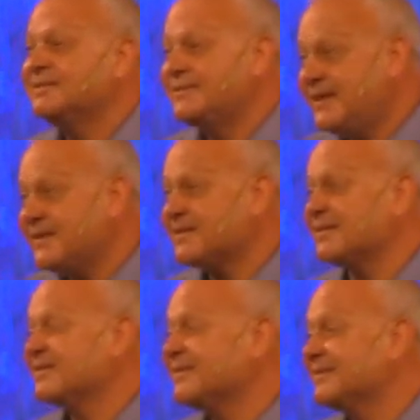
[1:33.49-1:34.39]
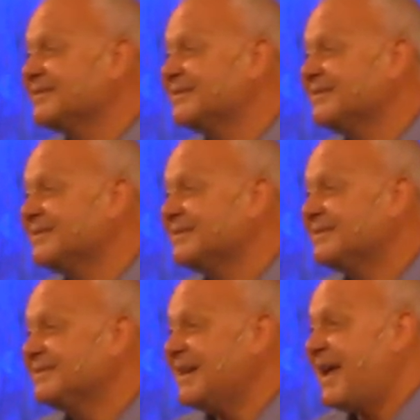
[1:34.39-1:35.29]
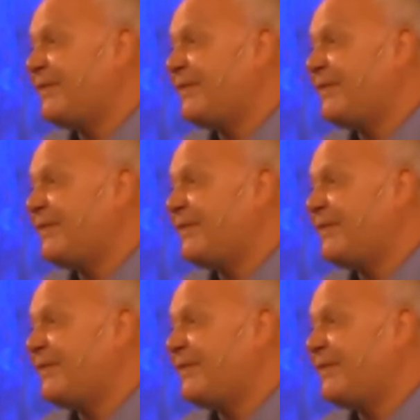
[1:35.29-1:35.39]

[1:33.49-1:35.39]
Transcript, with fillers: Jesus. And